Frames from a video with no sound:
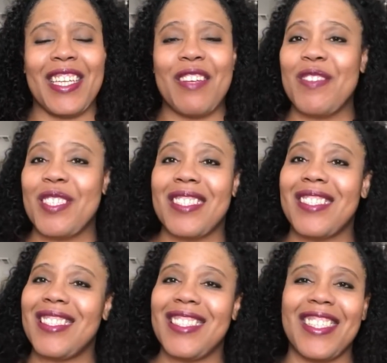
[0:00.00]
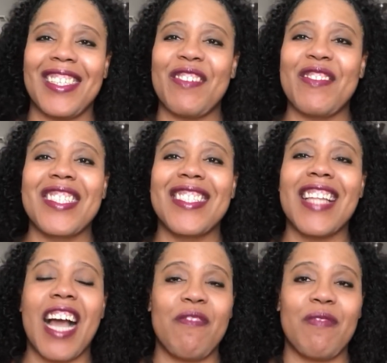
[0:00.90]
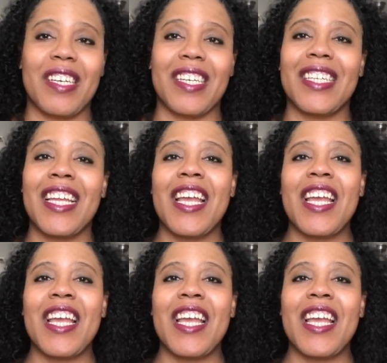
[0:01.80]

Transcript: It was not fun.